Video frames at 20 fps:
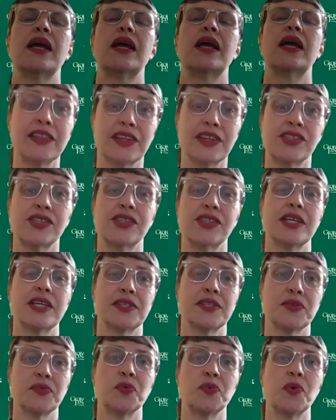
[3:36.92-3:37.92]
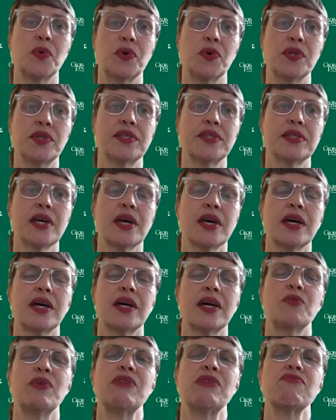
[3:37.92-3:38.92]
Seeing this year's awards,
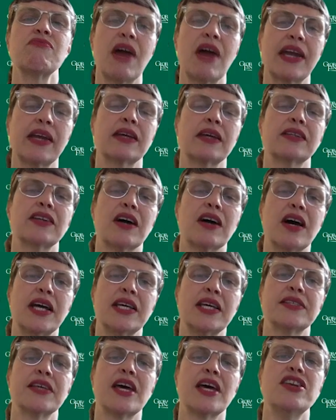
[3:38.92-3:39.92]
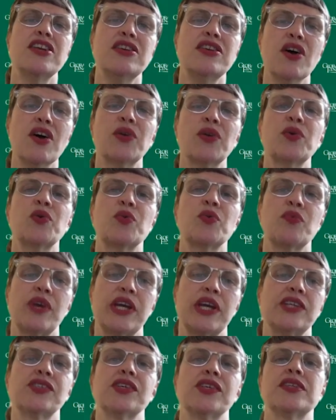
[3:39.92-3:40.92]
we recognize that not all
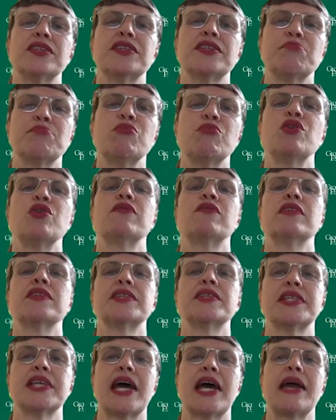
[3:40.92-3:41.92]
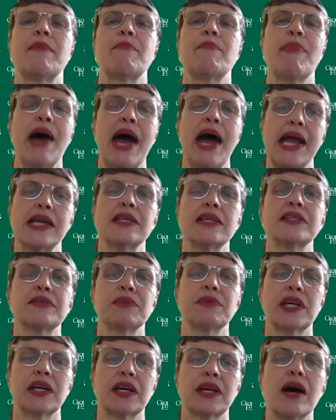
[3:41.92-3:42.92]
regions move at the same
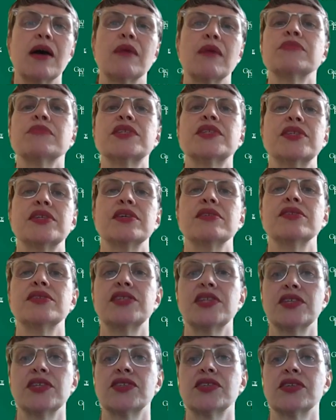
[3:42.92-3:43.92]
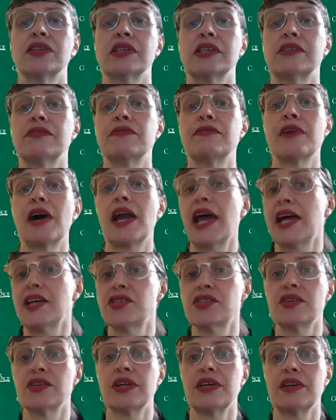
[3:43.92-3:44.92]
pace when it comes to digital and
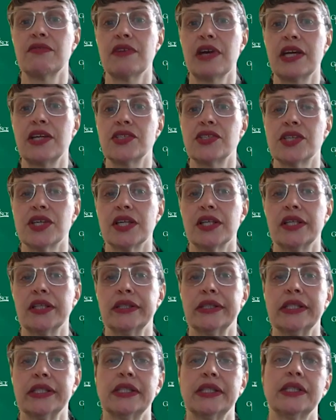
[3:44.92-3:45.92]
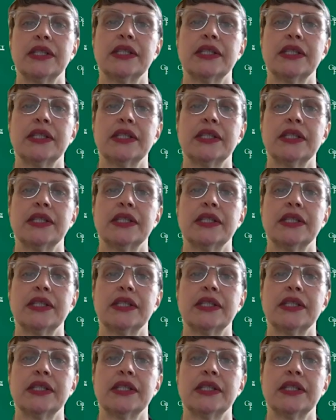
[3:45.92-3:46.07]
financial innovation.